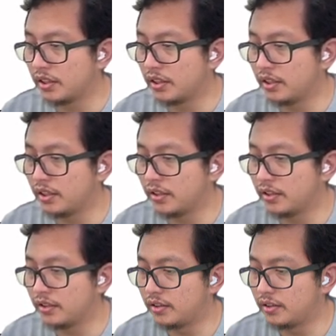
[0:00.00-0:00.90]

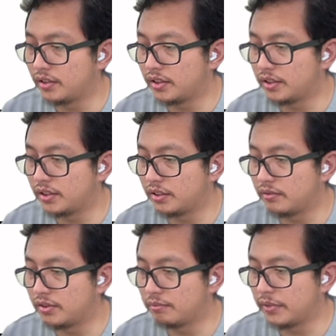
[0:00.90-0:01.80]
and this is
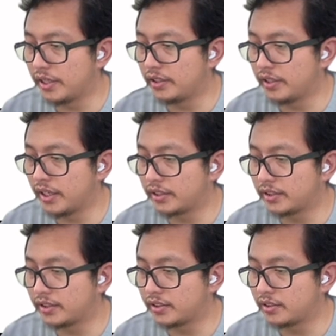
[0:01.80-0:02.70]
the minor
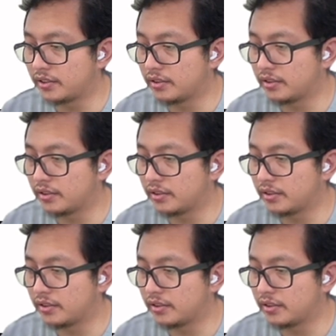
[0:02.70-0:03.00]
axis.